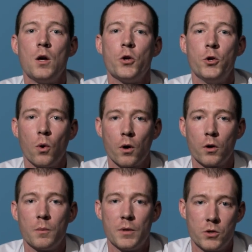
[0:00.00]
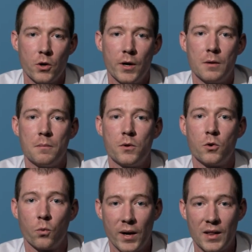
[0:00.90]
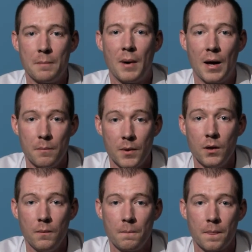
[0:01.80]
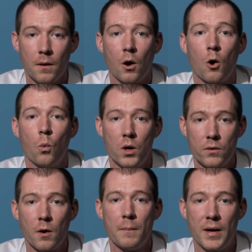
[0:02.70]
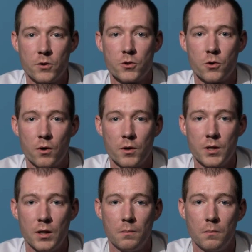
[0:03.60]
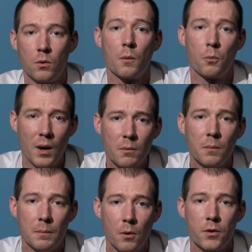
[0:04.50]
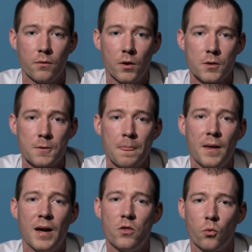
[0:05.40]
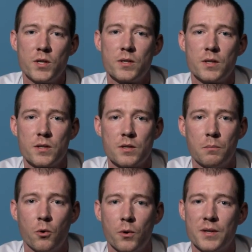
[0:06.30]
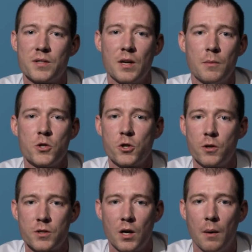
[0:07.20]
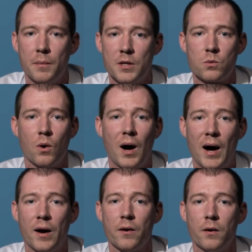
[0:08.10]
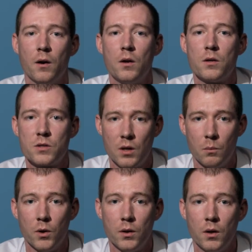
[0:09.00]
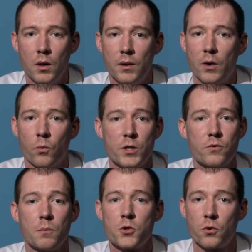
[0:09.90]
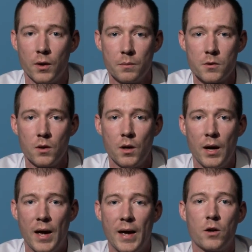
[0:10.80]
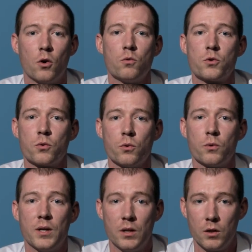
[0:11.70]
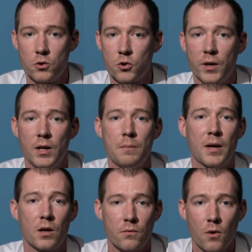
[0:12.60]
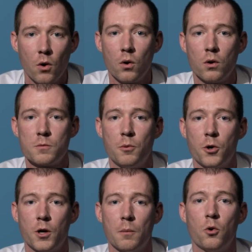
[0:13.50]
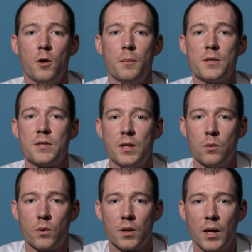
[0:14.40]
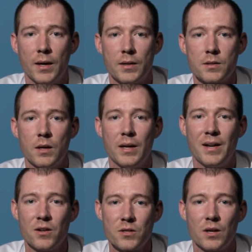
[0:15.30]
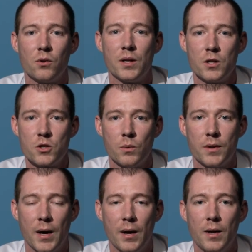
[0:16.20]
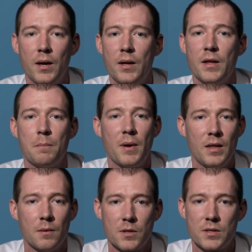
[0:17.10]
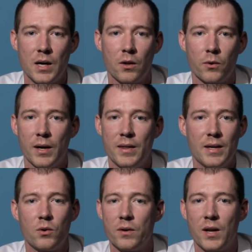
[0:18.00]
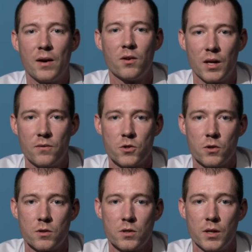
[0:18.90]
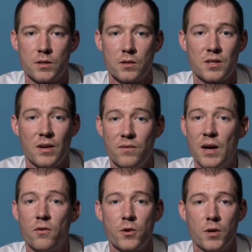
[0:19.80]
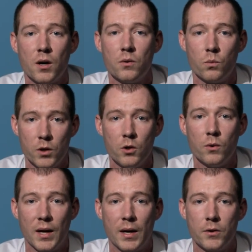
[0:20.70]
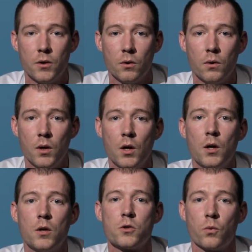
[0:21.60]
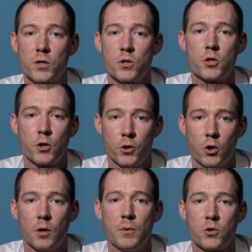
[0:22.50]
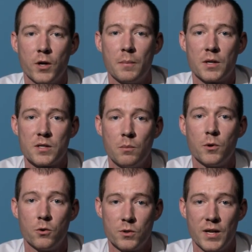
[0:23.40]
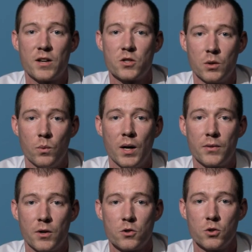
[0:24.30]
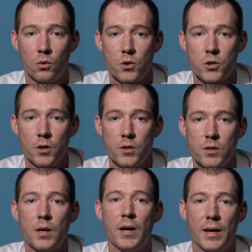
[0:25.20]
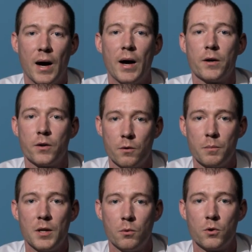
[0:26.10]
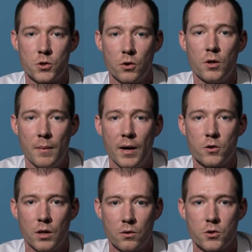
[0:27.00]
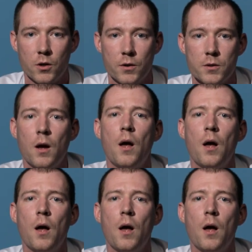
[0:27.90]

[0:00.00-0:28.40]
You are going to be trained directly by me or one of our managers on our team, or probably both of us. And the reason this is important is some insurance companies will hire someone that reads from a script and goes through getting you trained, making phone calls, booking appointments, sitting with clients. And here's the only issue with that. They pay them a salary and they don't even have a life insurance license. They've never done what you and I do. So rest assured, you're going to be trained by someone who has actually went out there and sold insurance and hired other people and shown them how to sell insurance.